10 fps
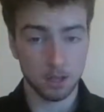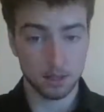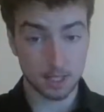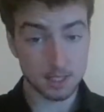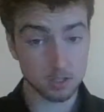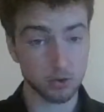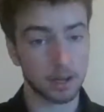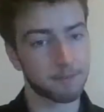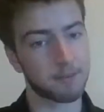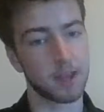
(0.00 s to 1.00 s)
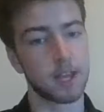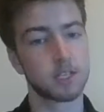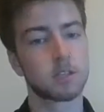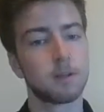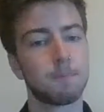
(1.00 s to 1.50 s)
This string of events
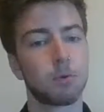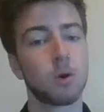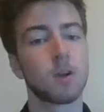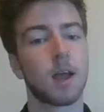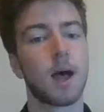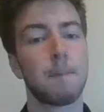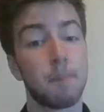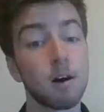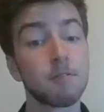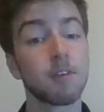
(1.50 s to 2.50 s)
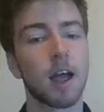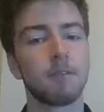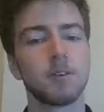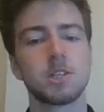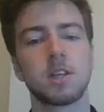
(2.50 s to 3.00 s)
brought above
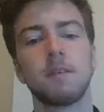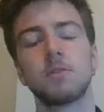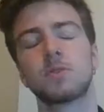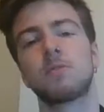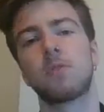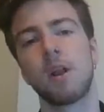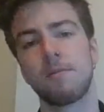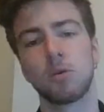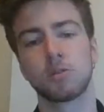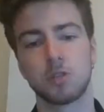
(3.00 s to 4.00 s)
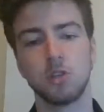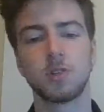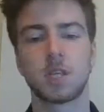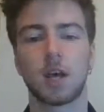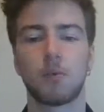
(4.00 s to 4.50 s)
average levels of rainfall to New
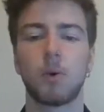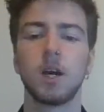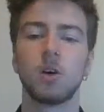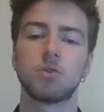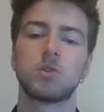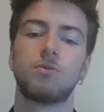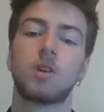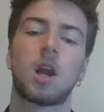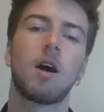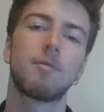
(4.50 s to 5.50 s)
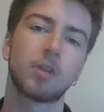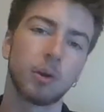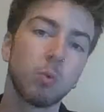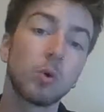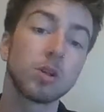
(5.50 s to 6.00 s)
South Wales,
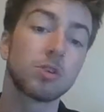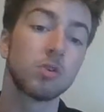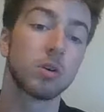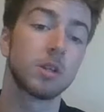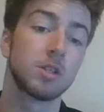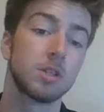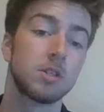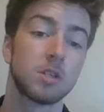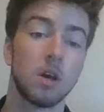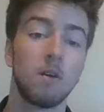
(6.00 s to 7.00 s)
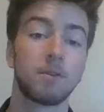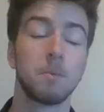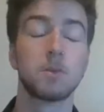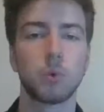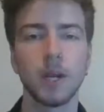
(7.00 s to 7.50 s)
recovering water shortages
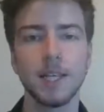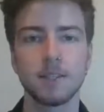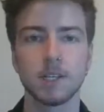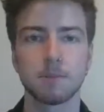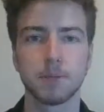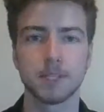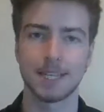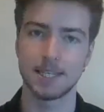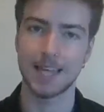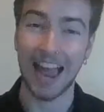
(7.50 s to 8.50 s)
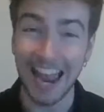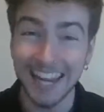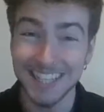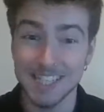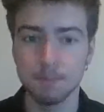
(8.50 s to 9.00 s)
from 26% to
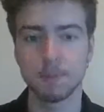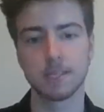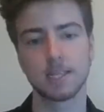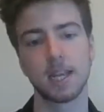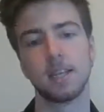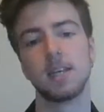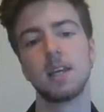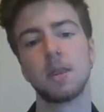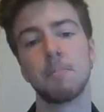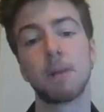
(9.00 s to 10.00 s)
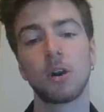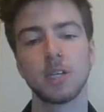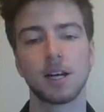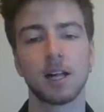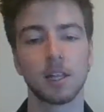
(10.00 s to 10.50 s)
80% in the
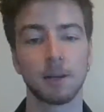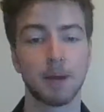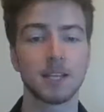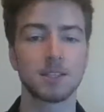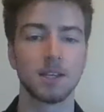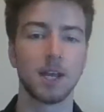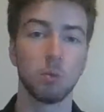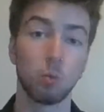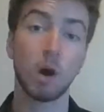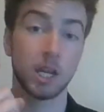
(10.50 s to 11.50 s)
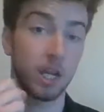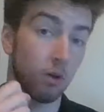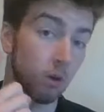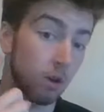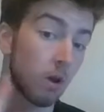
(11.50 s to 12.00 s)
Murray-Darling Basin in 1
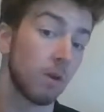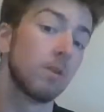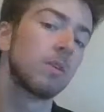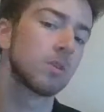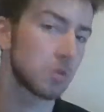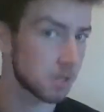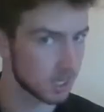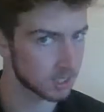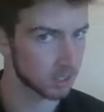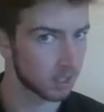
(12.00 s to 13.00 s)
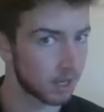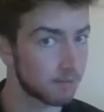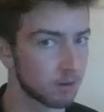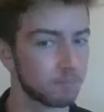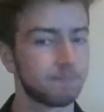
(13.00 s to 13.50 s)
year alone, 2011.